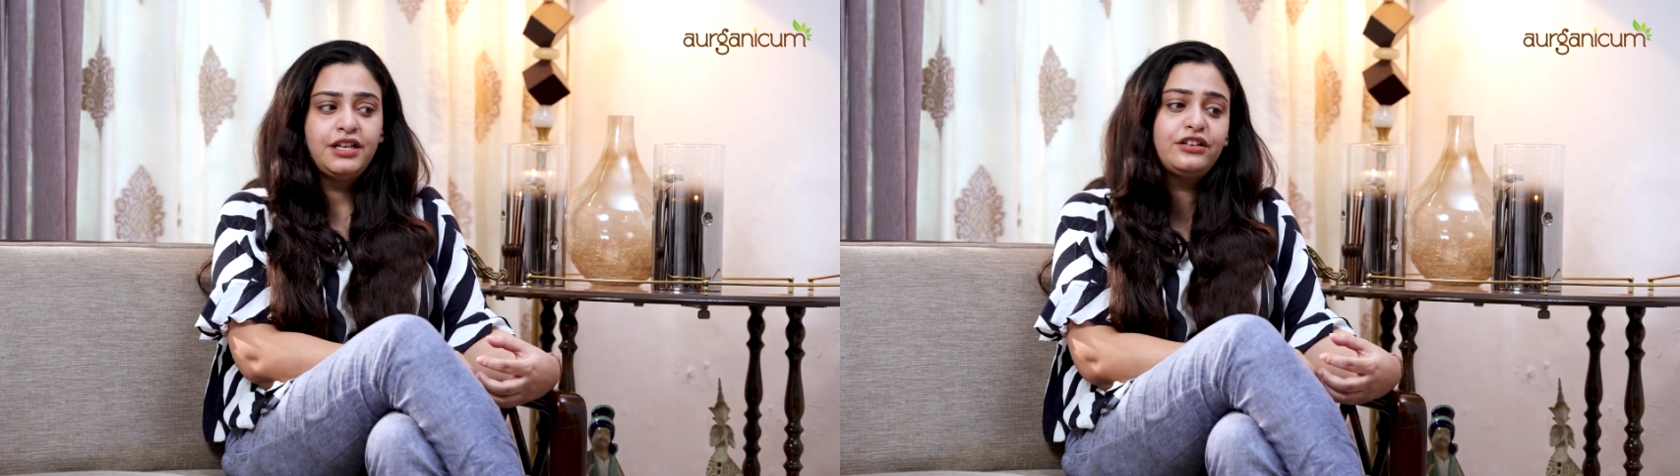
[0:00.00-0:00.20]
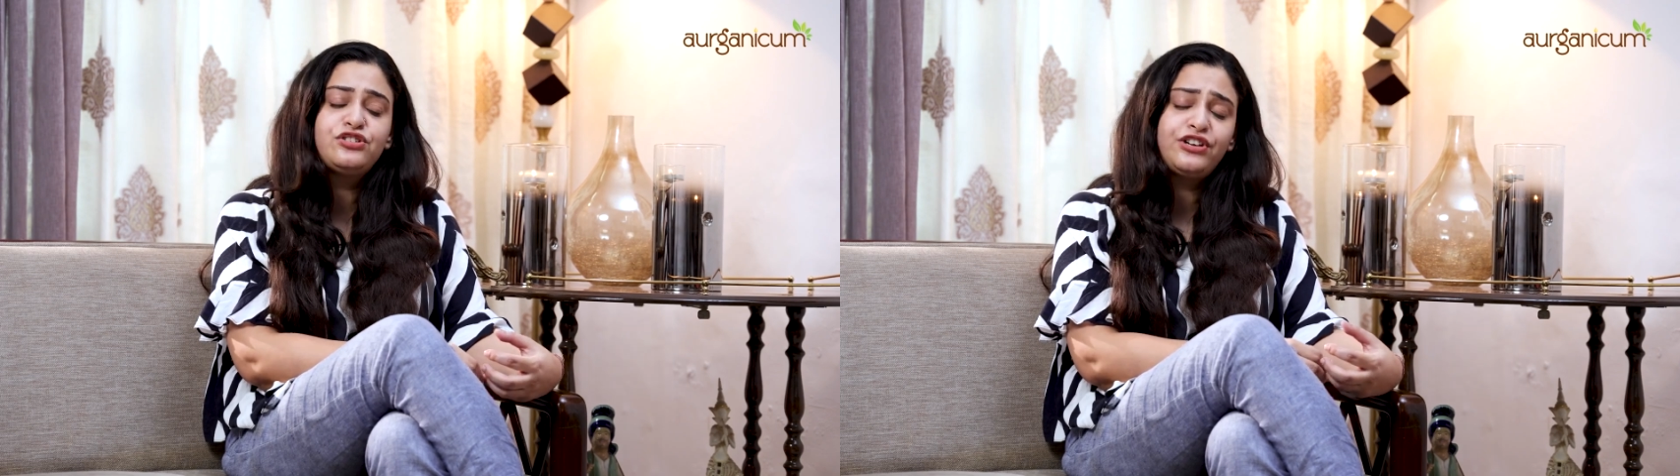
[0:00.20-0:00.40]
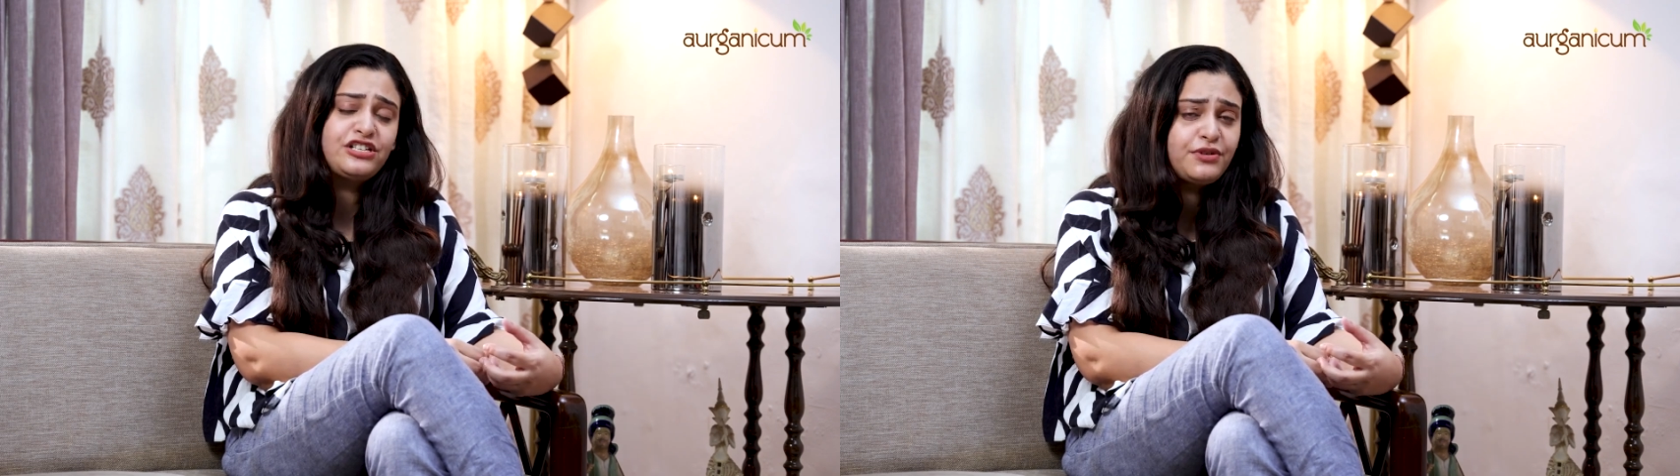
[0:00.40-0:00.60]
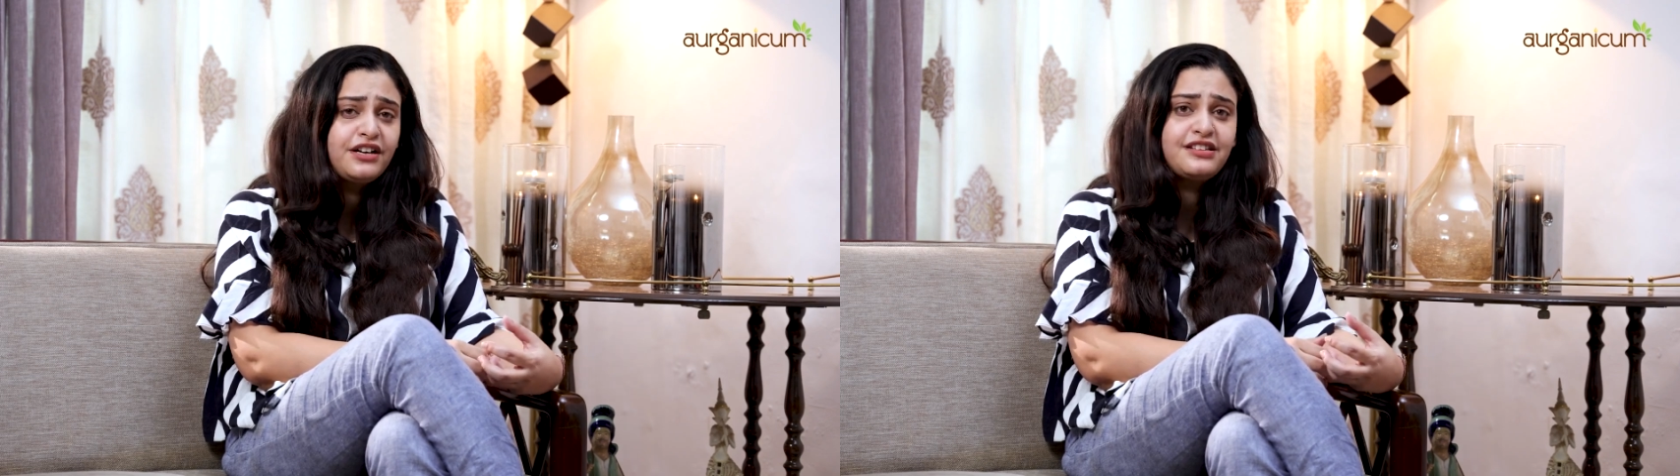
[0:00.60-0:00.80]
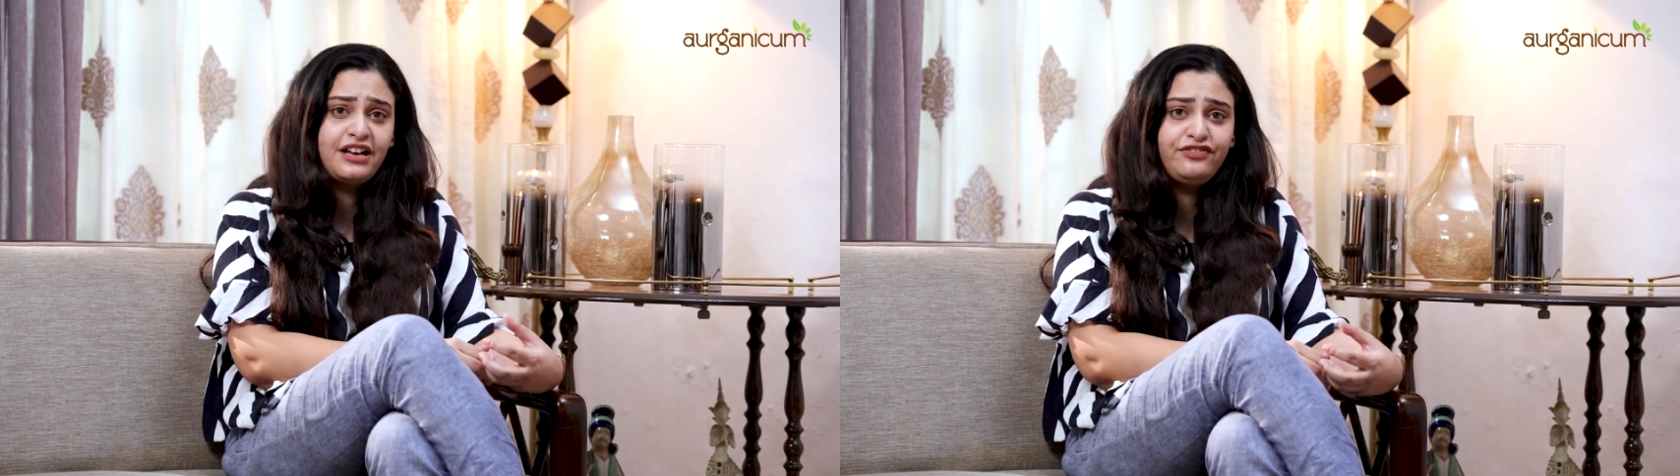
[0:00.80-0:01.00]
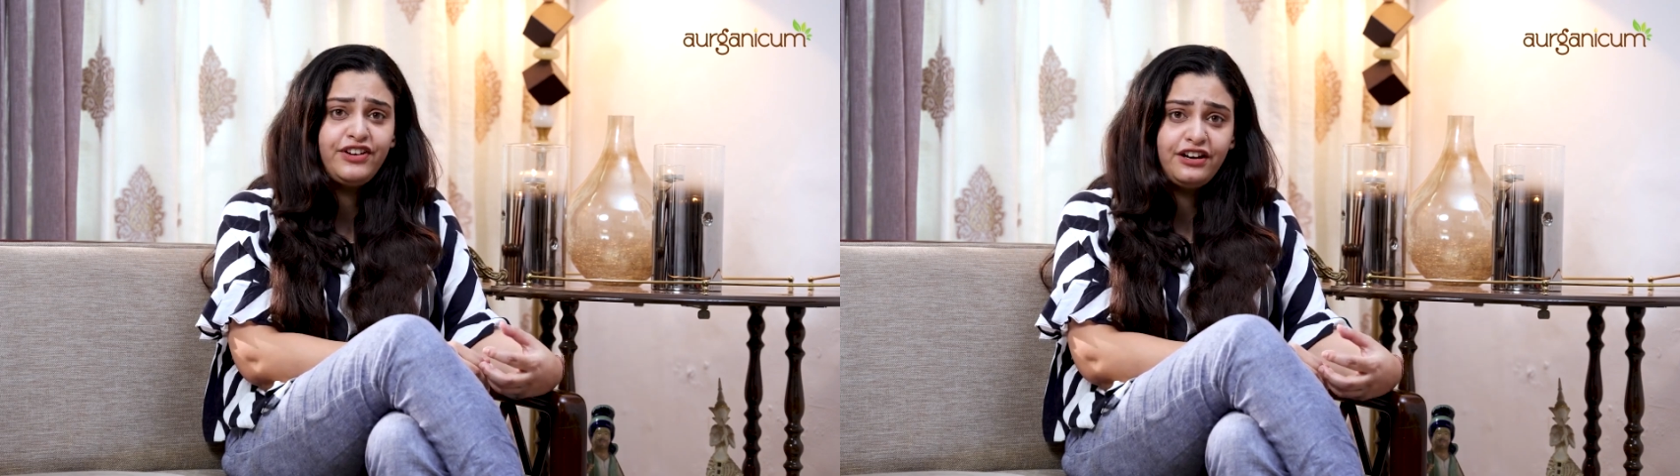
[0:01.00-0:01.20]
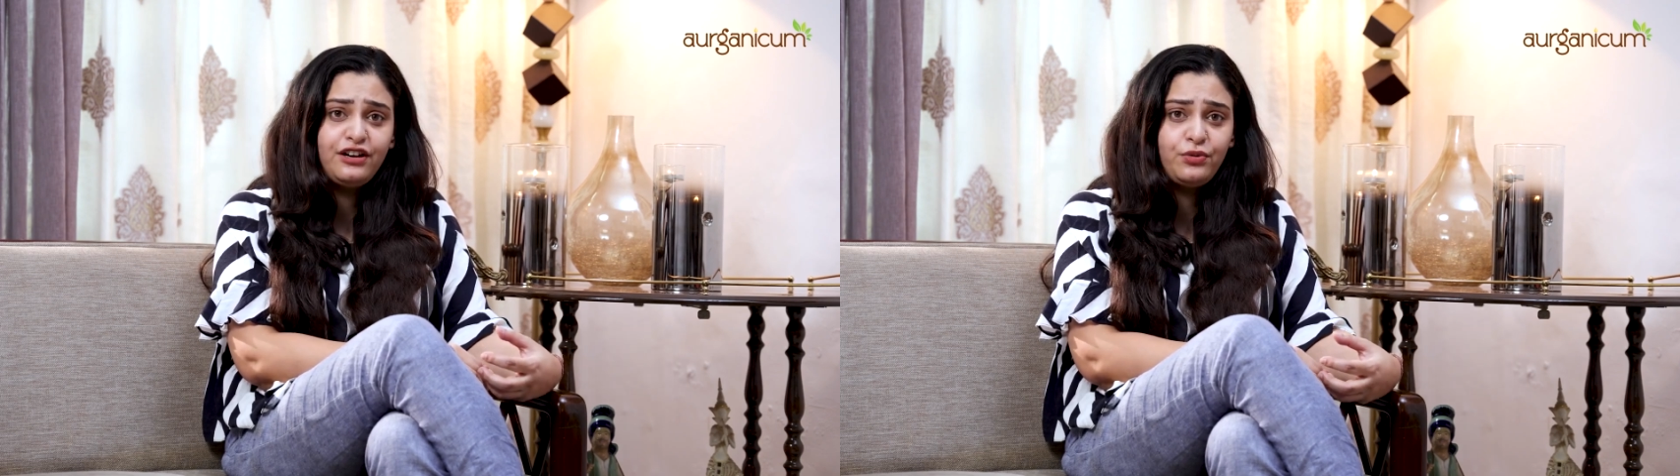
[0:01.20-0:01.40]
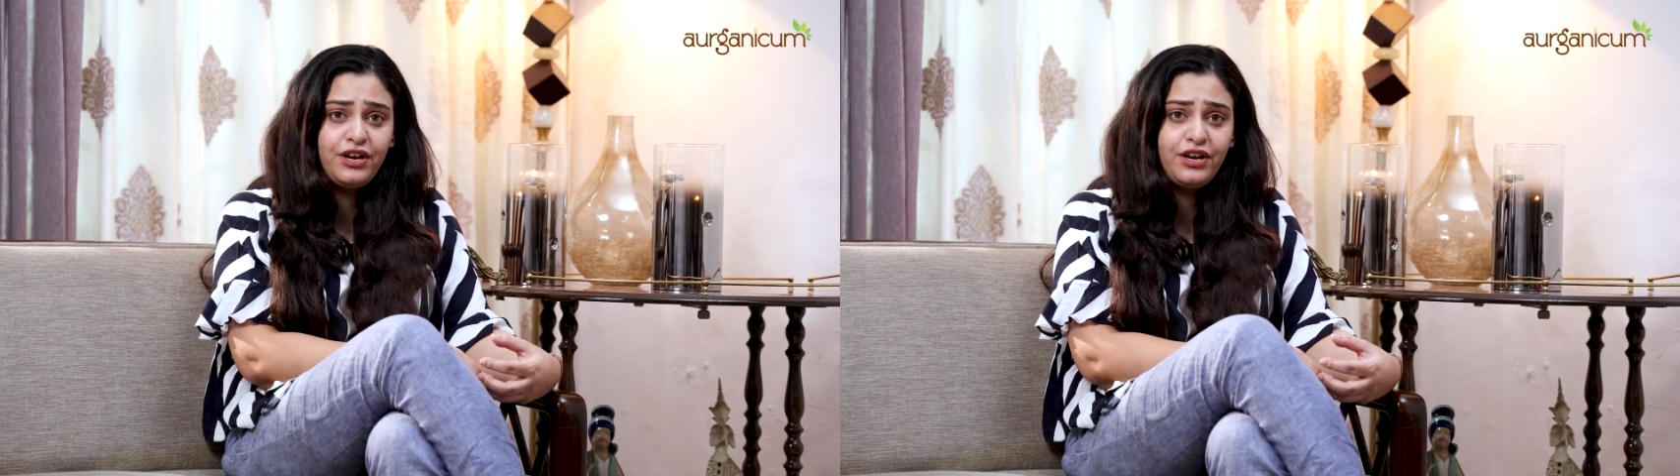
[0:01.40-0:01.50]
The stretch marks have faded